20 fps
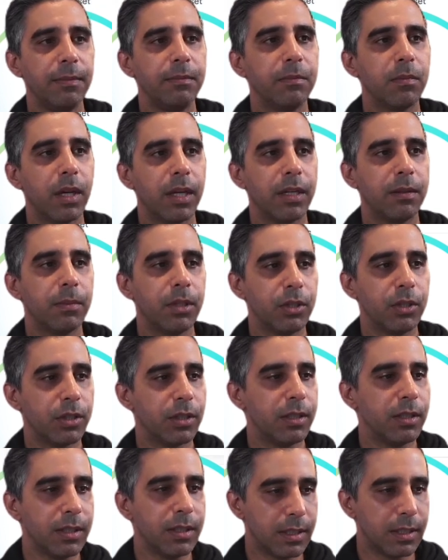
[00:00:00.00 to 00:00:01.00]
my
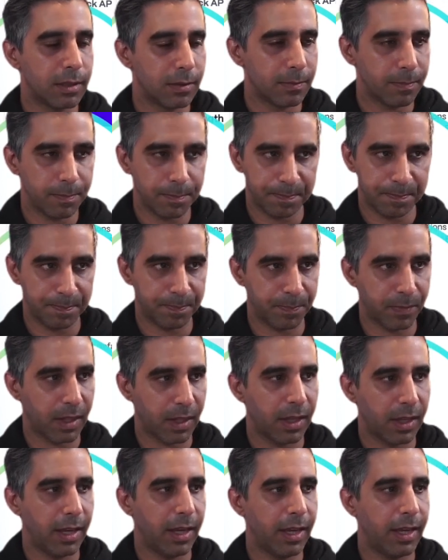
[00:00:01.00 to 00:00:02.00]
emissions
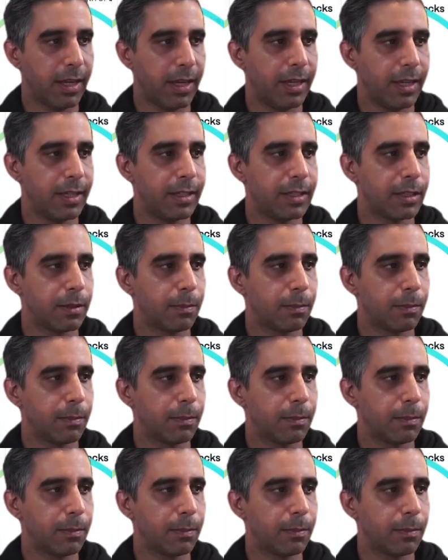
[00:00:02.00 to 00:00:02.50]
and